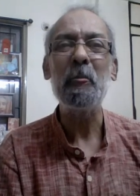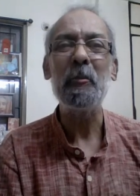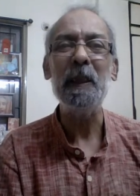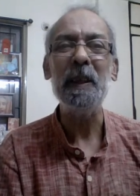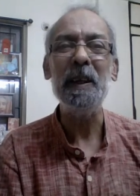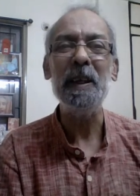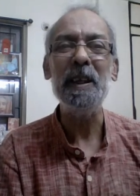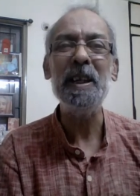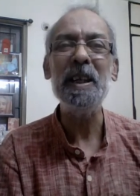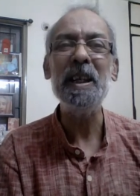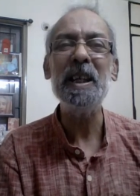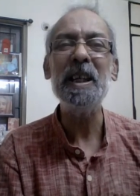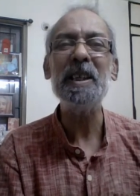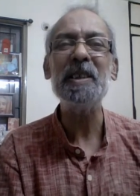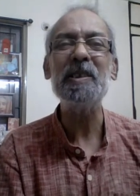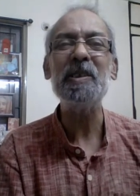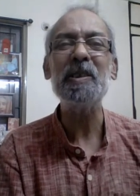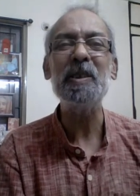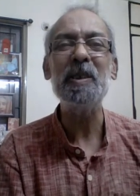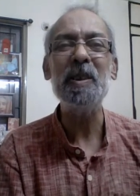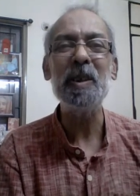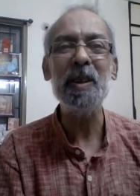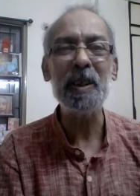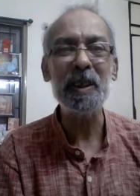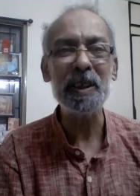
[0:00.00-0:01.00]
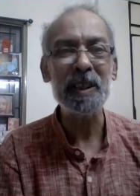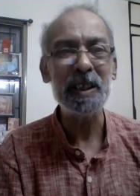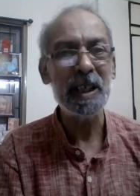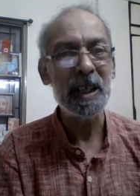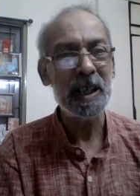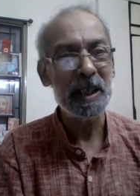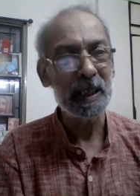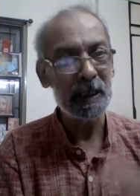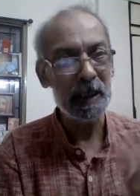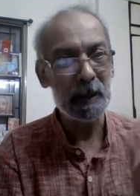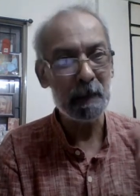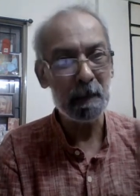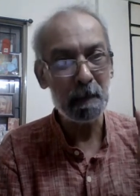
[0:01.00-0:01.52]
He has got
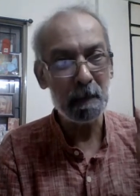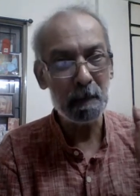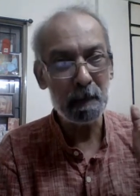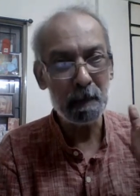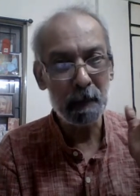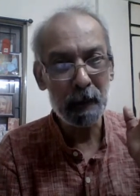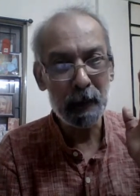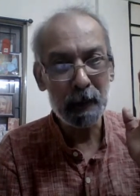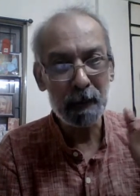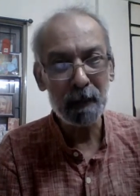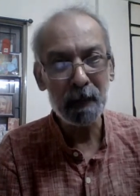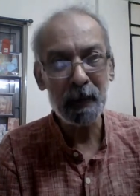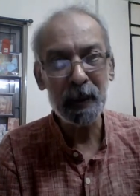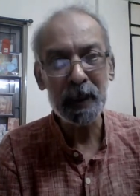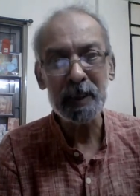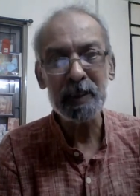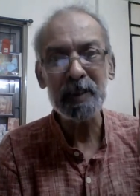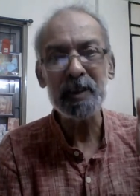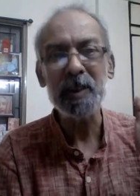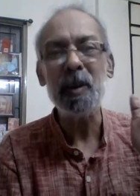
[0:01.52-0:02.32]
perfect